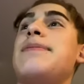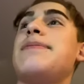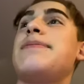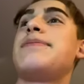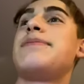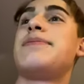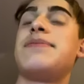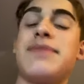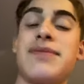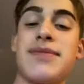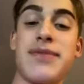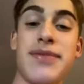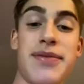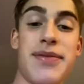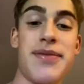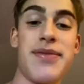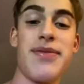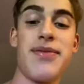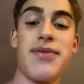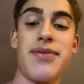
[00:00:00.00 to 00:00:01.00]

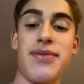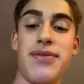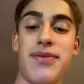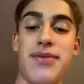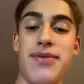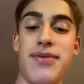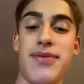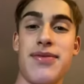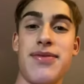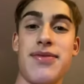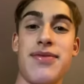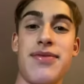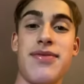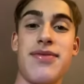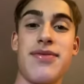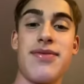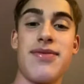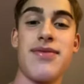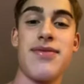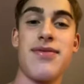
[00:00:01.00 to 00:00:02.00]

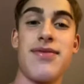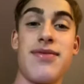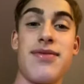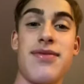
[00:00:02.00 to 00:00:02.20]
Nobody speaks.